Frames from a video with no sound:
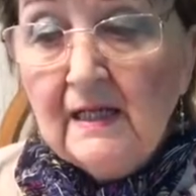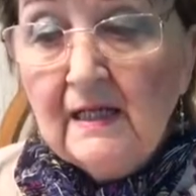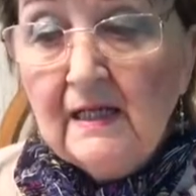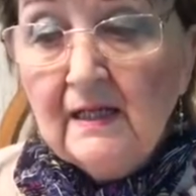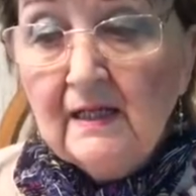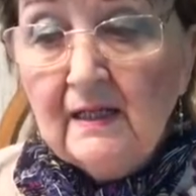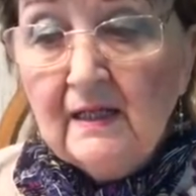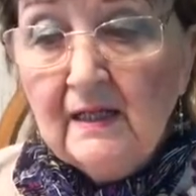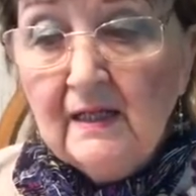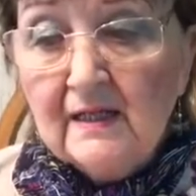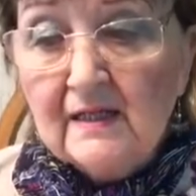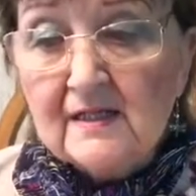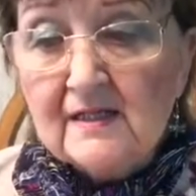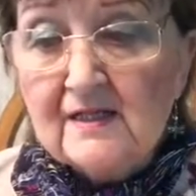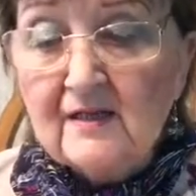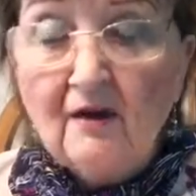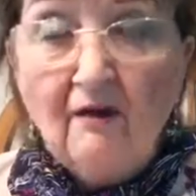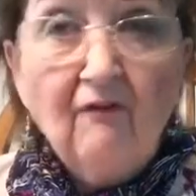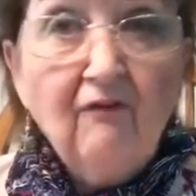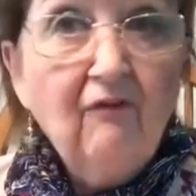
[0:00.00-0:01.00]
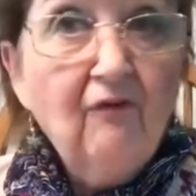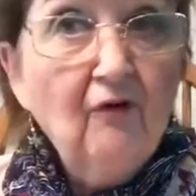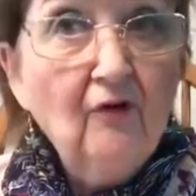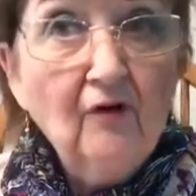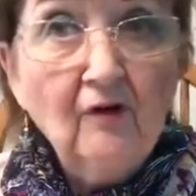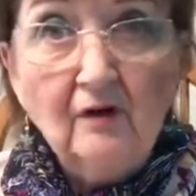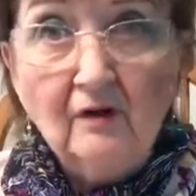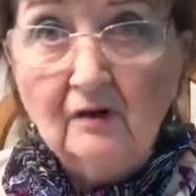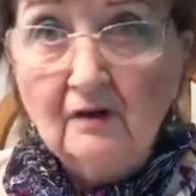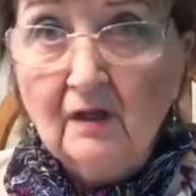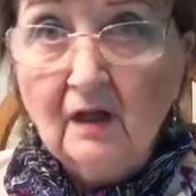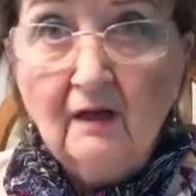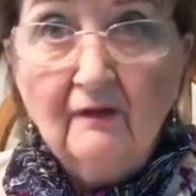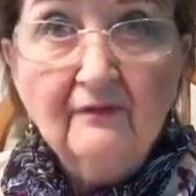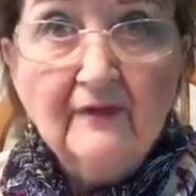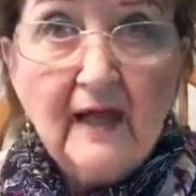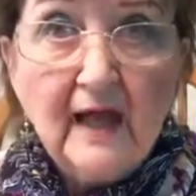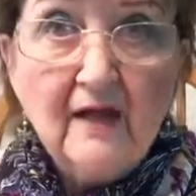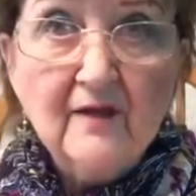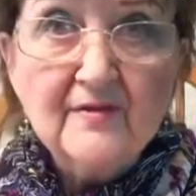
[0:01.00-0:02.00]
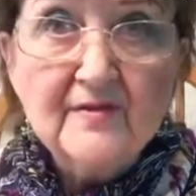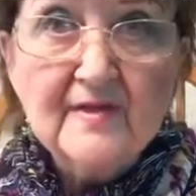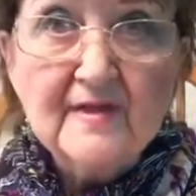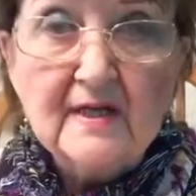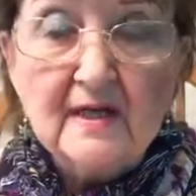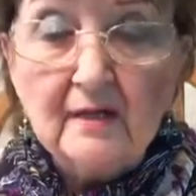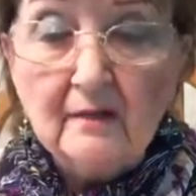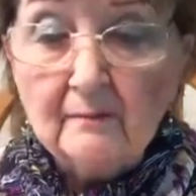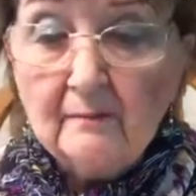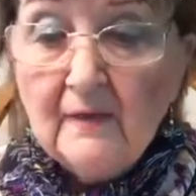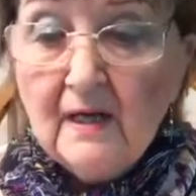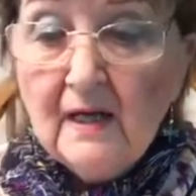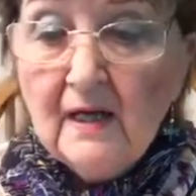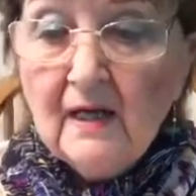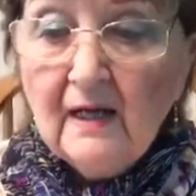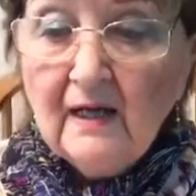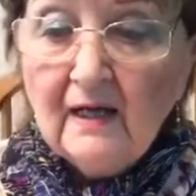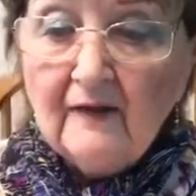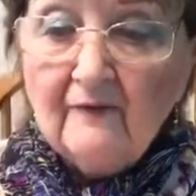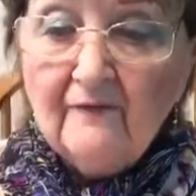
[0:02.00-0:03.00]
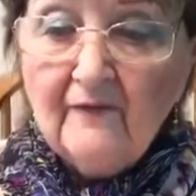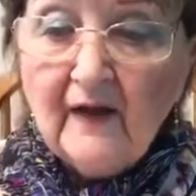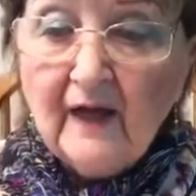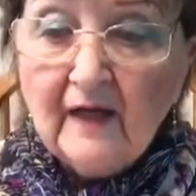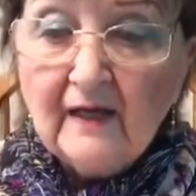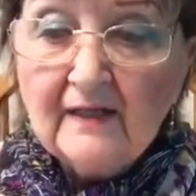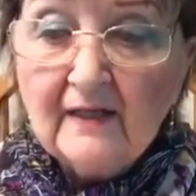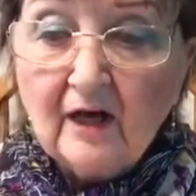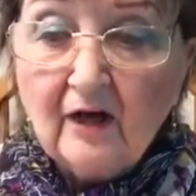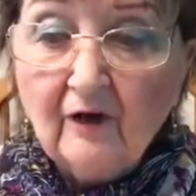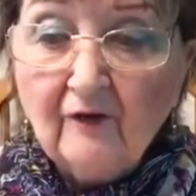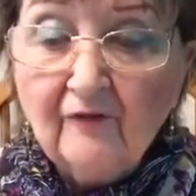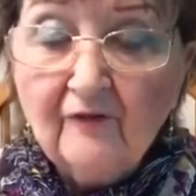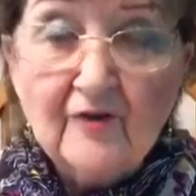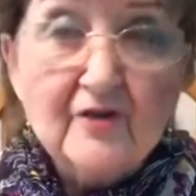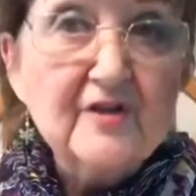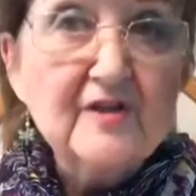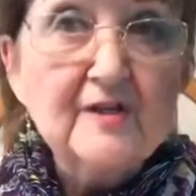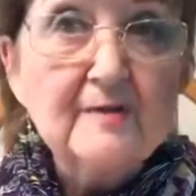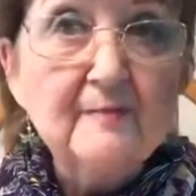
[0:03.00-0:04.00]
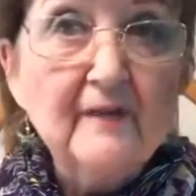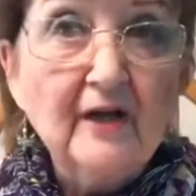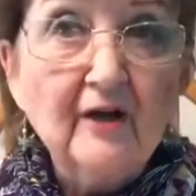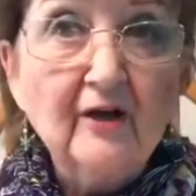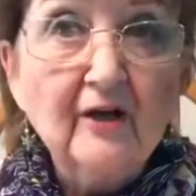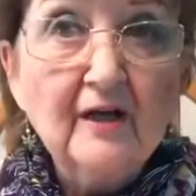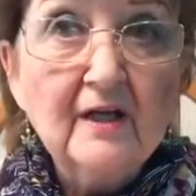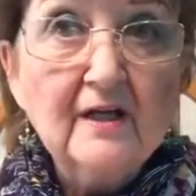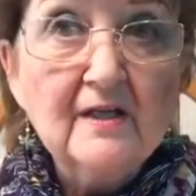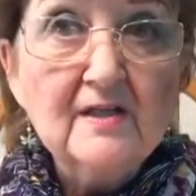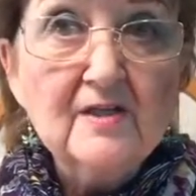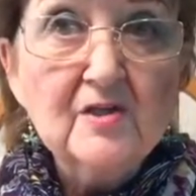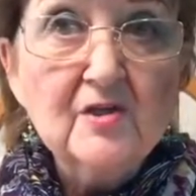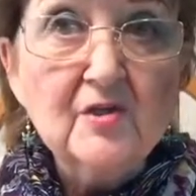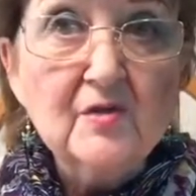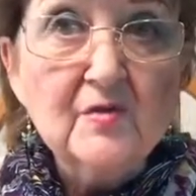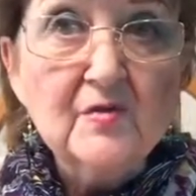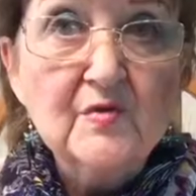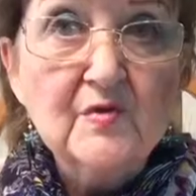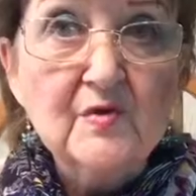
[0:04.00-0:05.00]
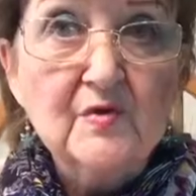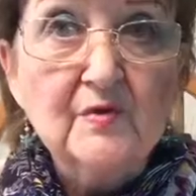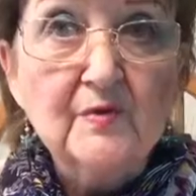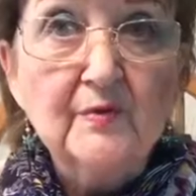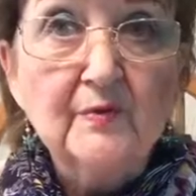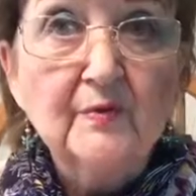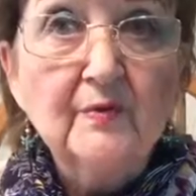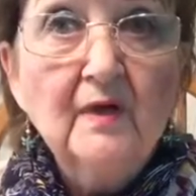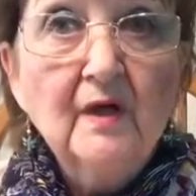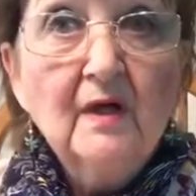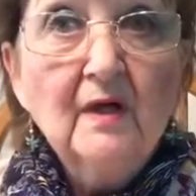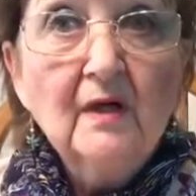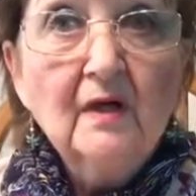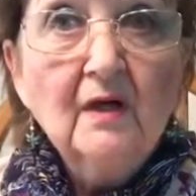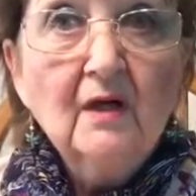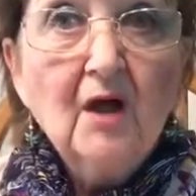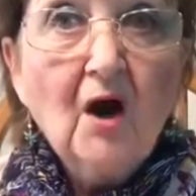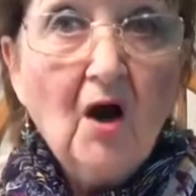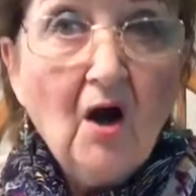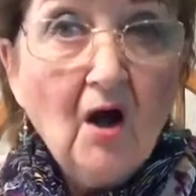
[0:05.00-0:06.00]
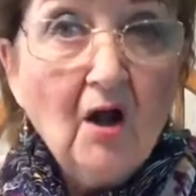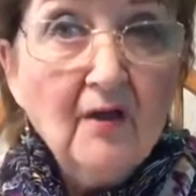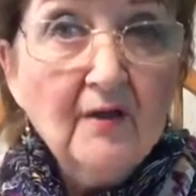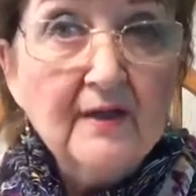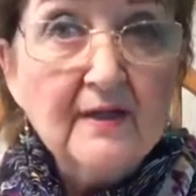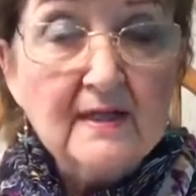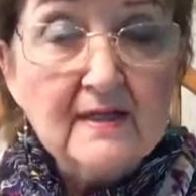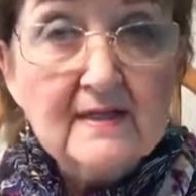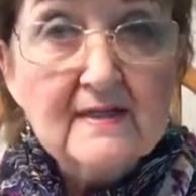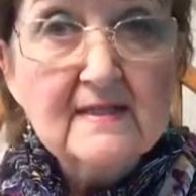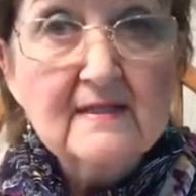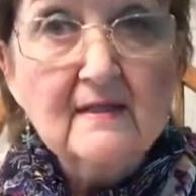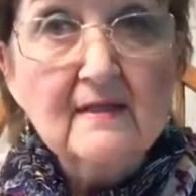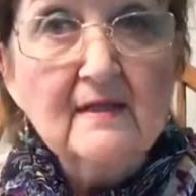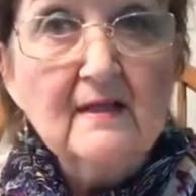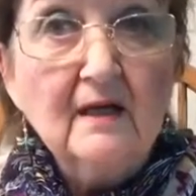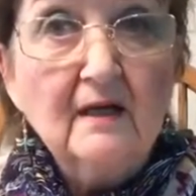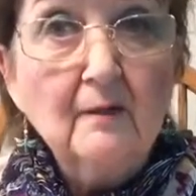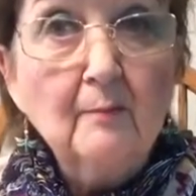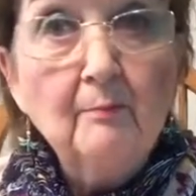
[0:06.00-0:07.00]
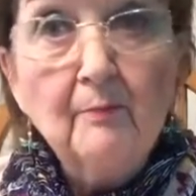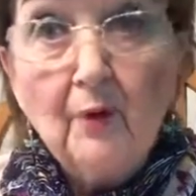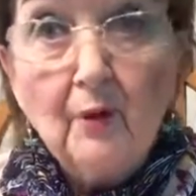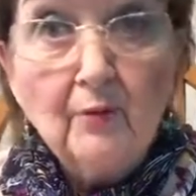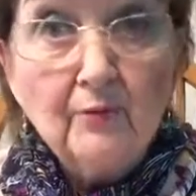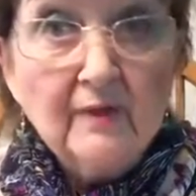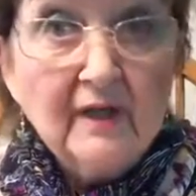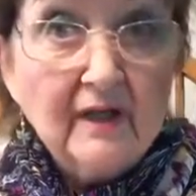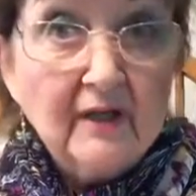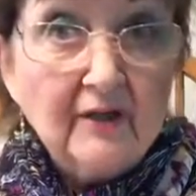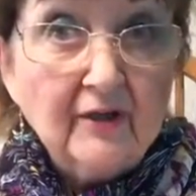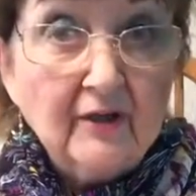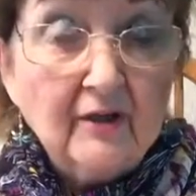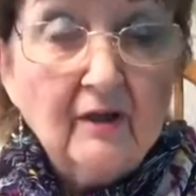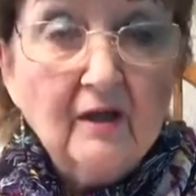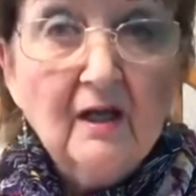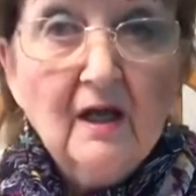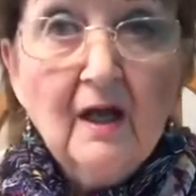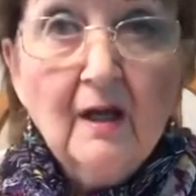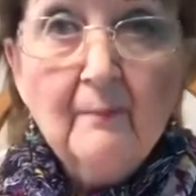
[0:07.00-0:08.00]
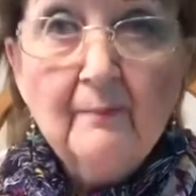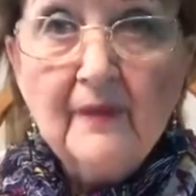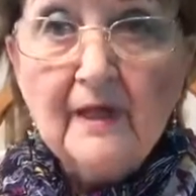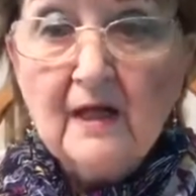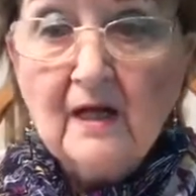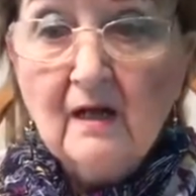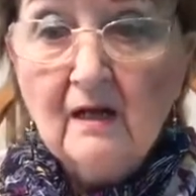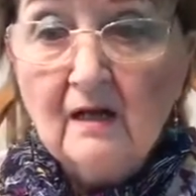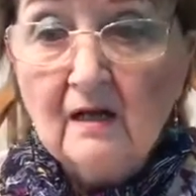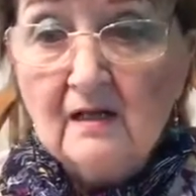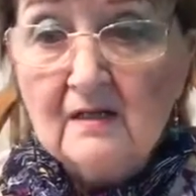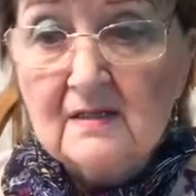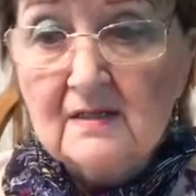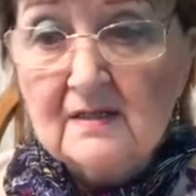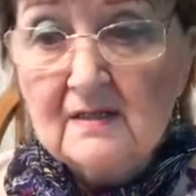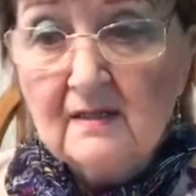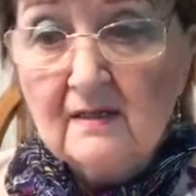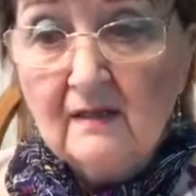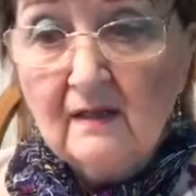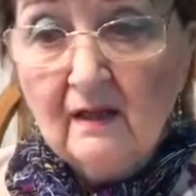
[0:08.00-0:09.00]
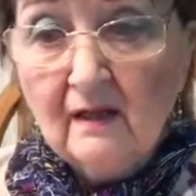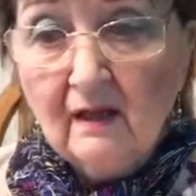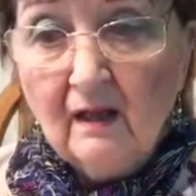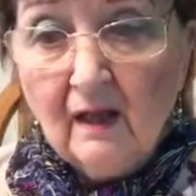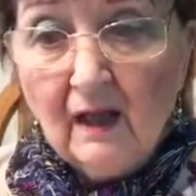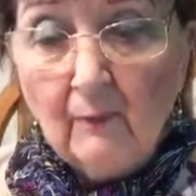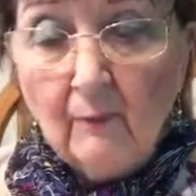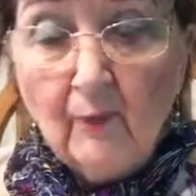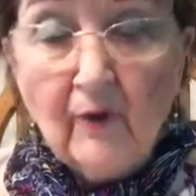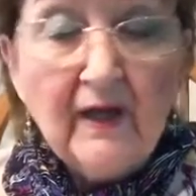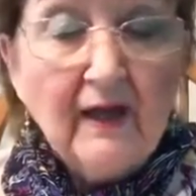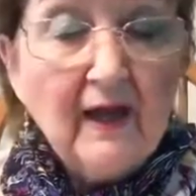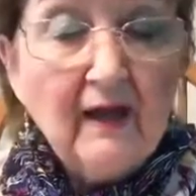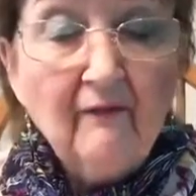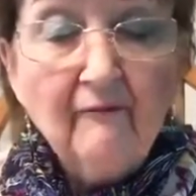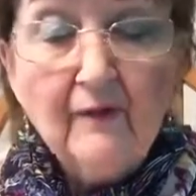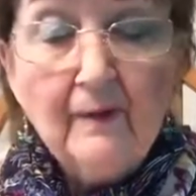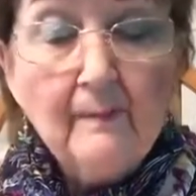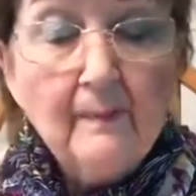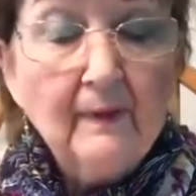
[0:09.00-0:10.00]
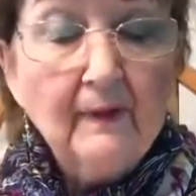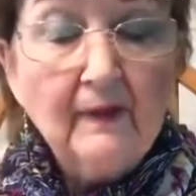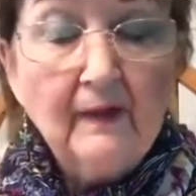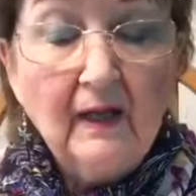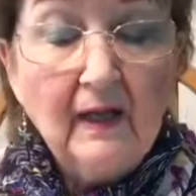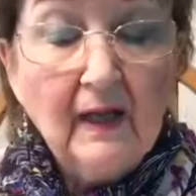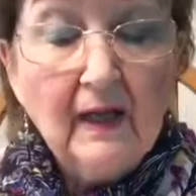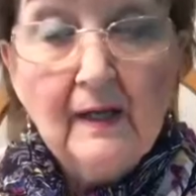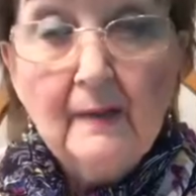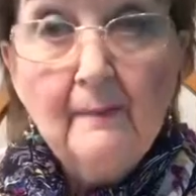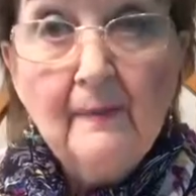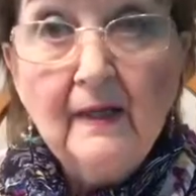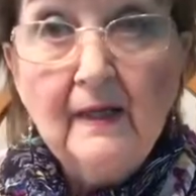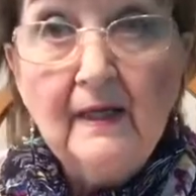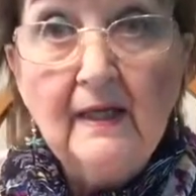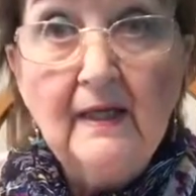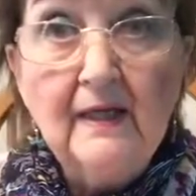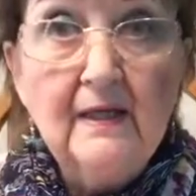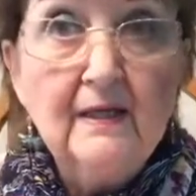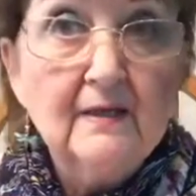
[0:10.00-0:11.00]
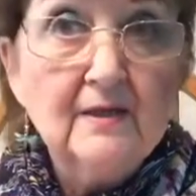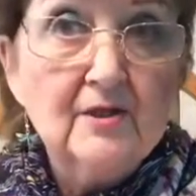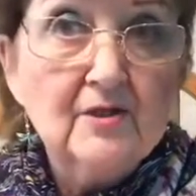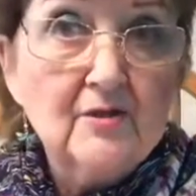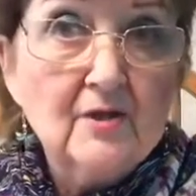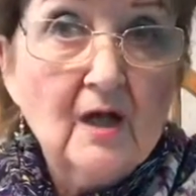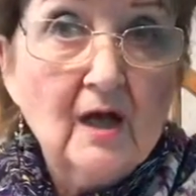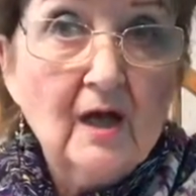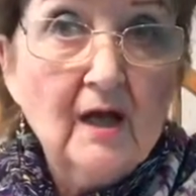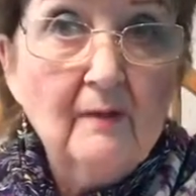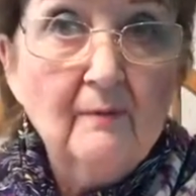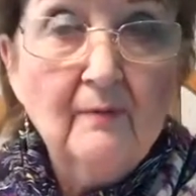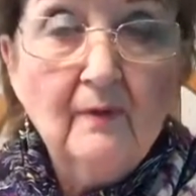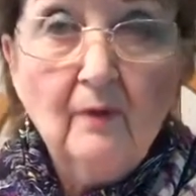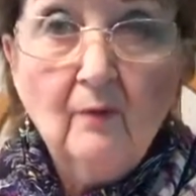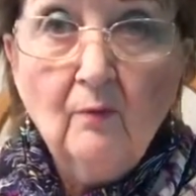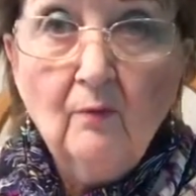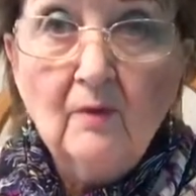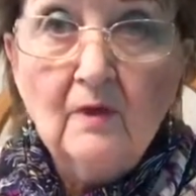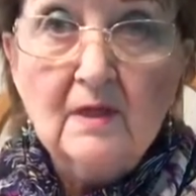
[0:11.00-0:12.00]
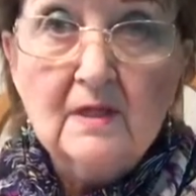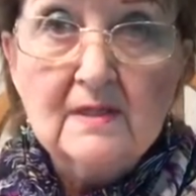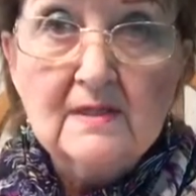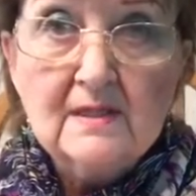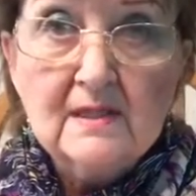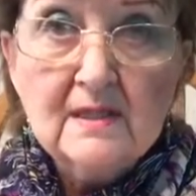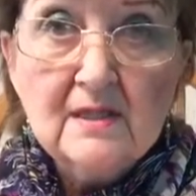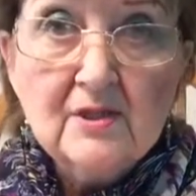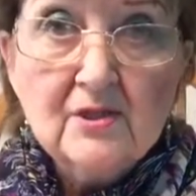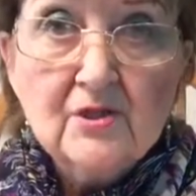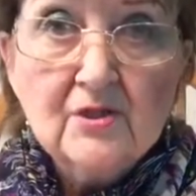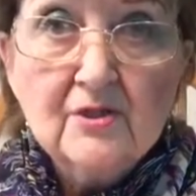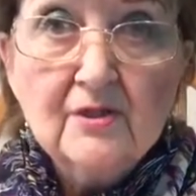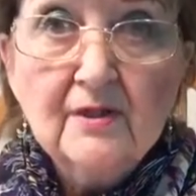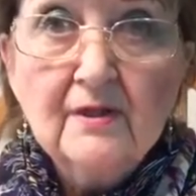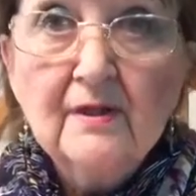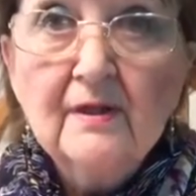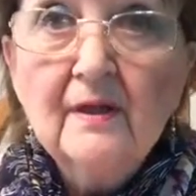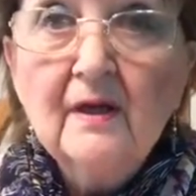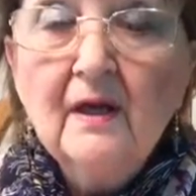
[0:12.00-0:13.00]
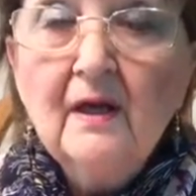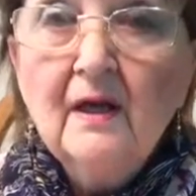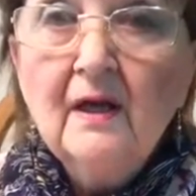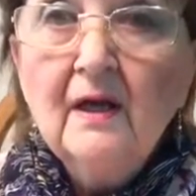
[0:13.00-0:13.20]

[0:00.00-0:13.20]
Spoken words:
It is full of calcium. In fact, our first Americans used to call this the bone knitter because when anybody in the tribe was injured,